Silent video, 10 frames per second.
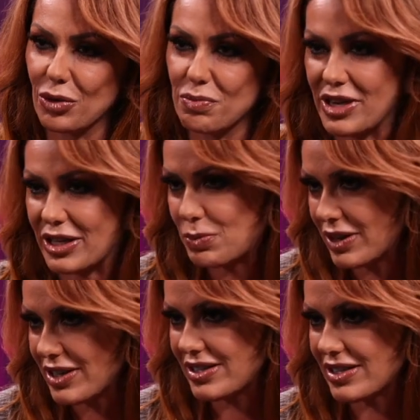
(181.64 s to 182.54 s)
would be
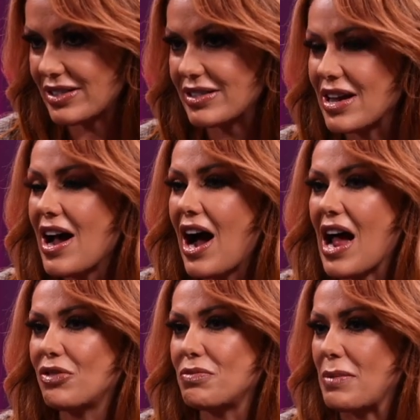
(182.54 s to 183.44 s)
experiences,
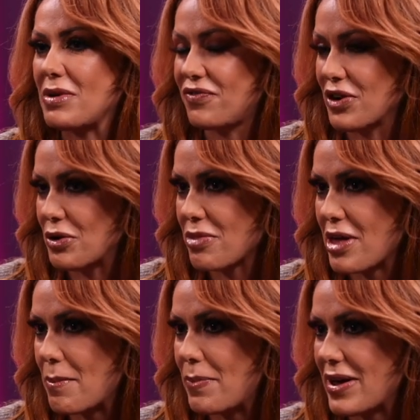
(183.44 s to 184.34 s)
I would maybe film
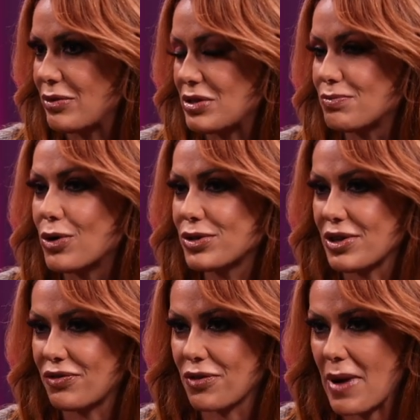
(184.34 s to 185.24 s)
them, but it was mostly
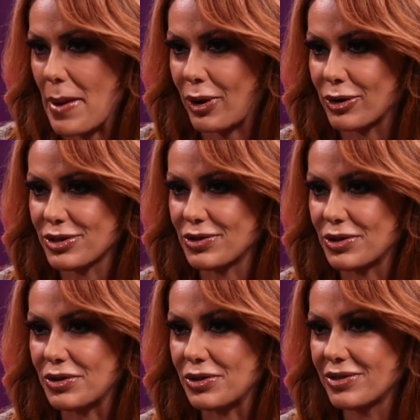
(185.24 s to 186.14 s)
from my
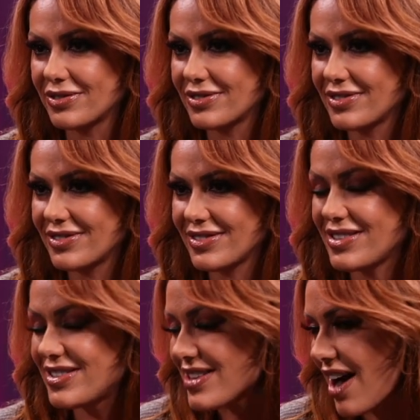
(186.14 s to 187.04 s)
personal
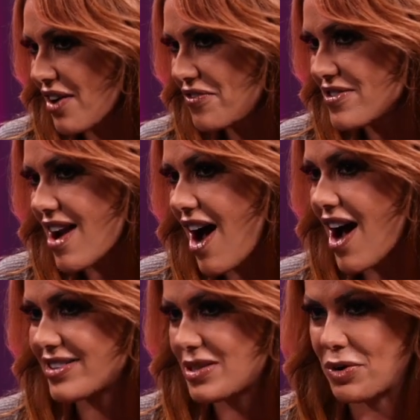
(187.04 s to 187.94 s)
stuff,
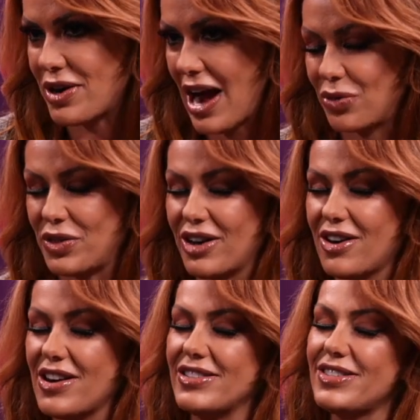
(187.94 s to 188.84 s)
not to put out
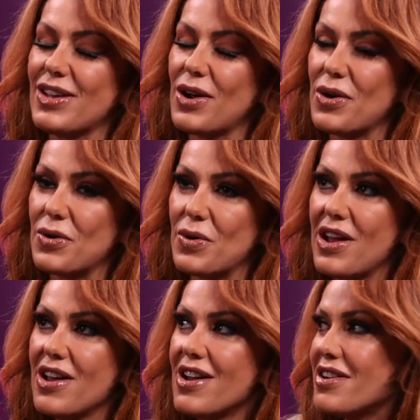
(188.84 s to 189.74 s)
there. And so
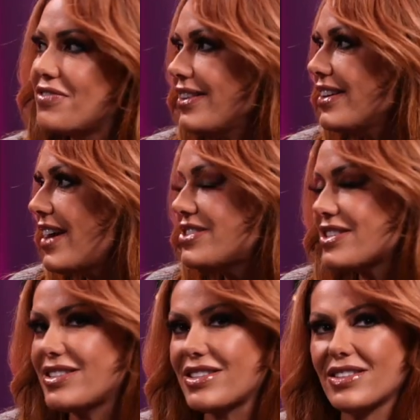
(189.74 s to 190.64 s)
finally I
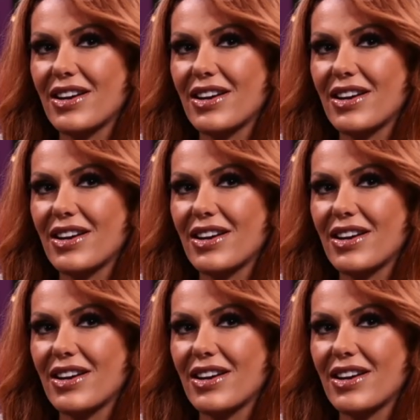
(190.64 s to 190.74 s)
just